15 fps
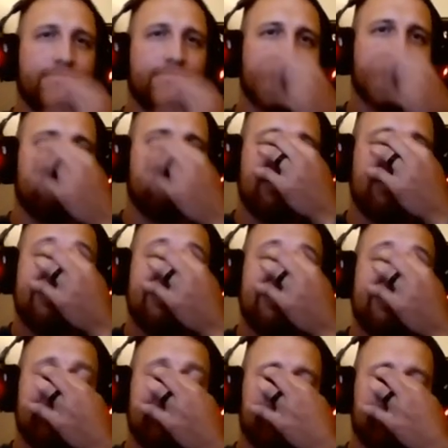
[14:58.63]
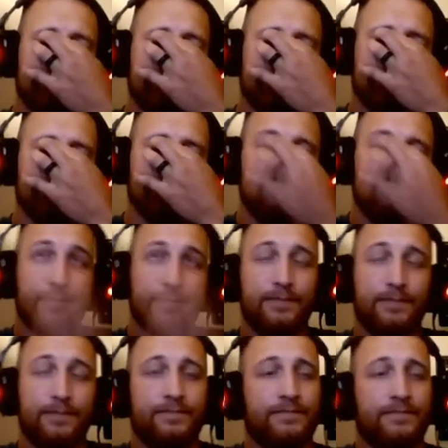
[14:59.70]

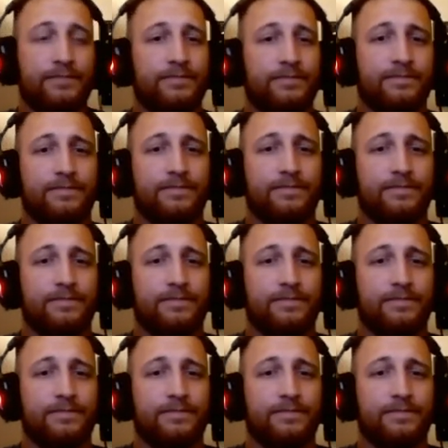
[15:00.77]
(not speaking)